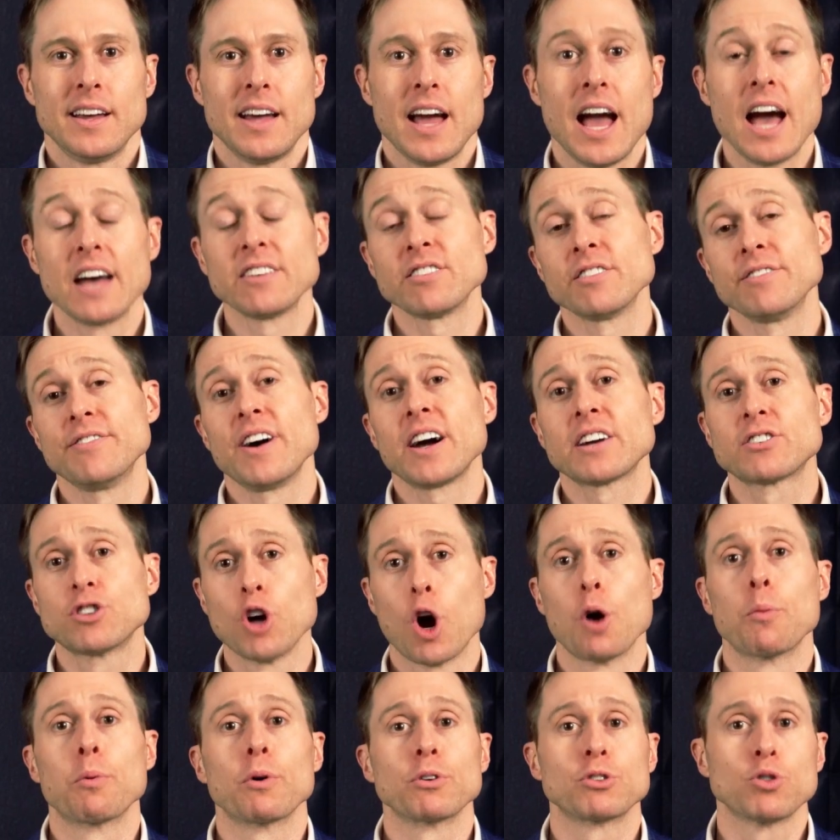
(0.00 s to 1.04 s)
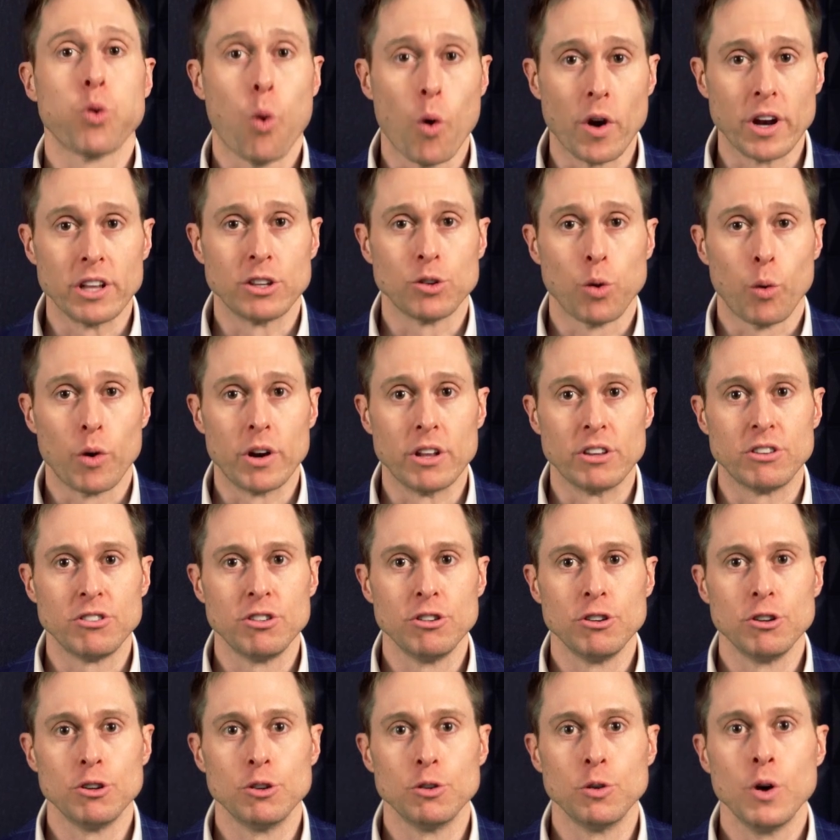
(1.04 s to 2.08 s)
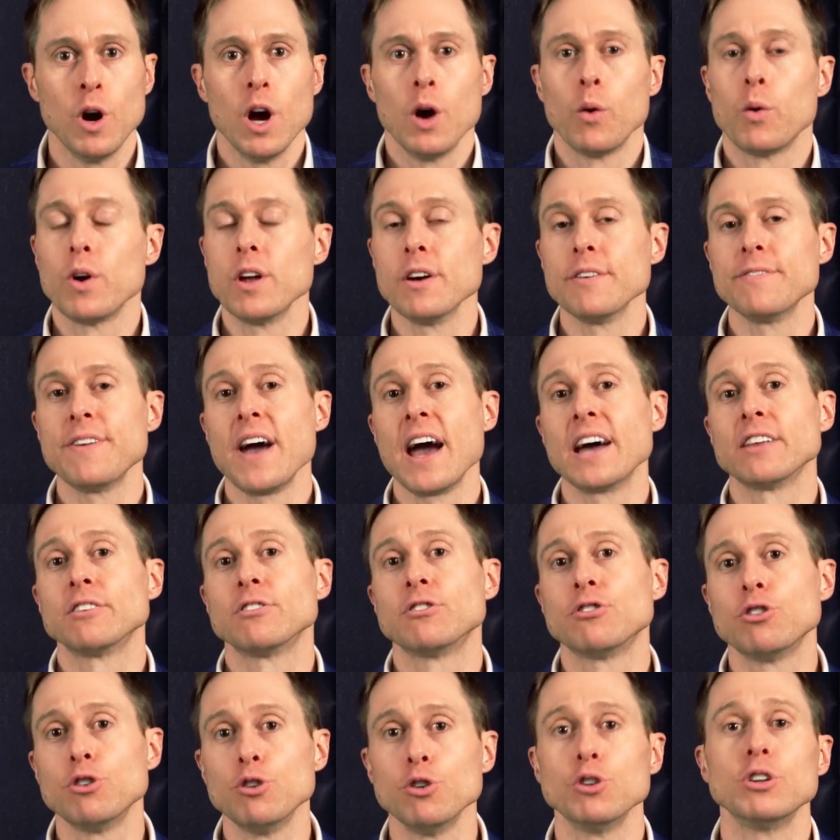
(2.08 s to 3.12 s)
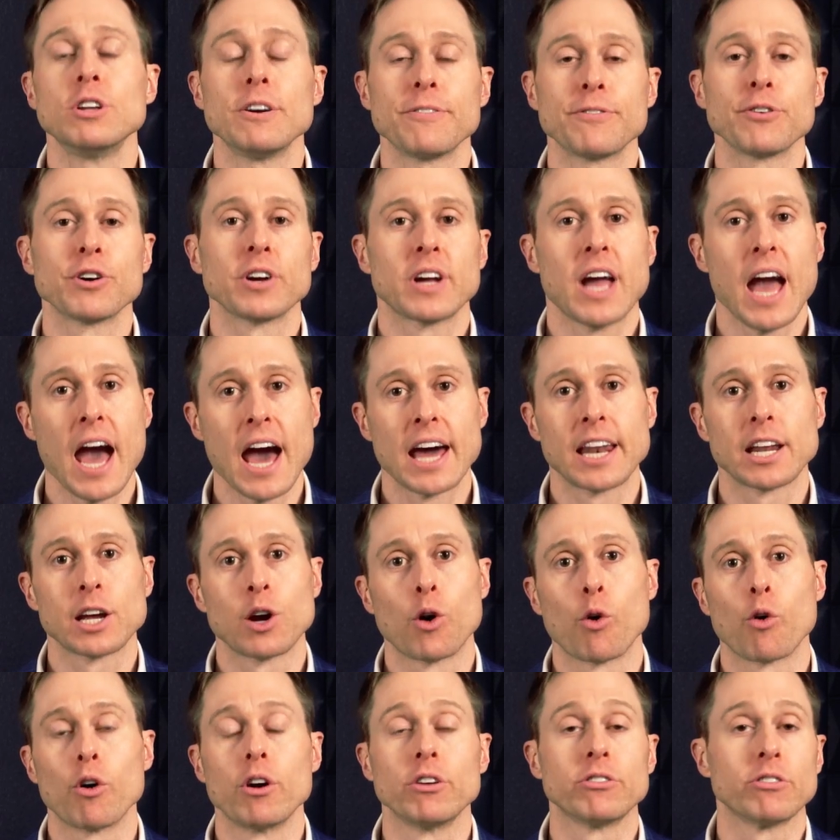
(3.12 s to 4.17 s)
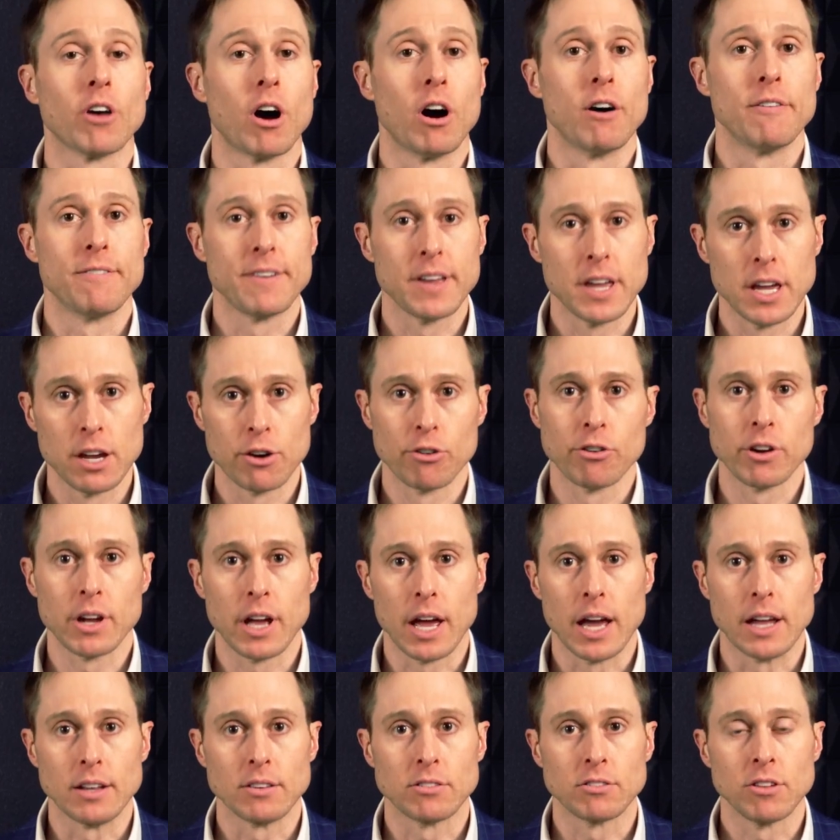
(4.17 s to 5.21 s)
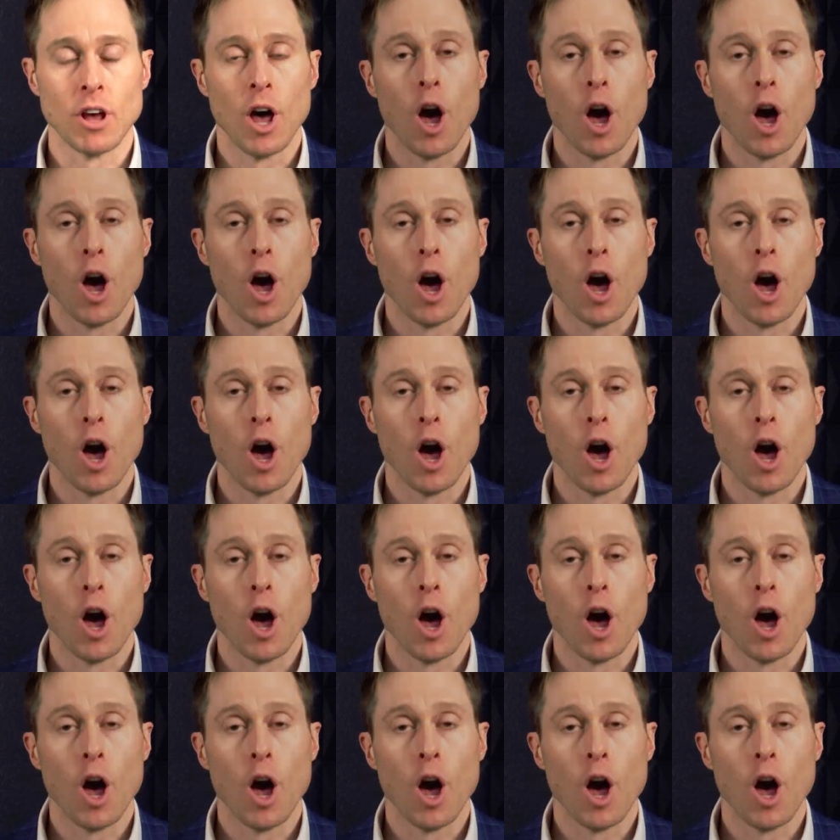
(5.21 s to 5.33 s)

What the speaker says: As of October 2022, we have had two different categories of hearing aids: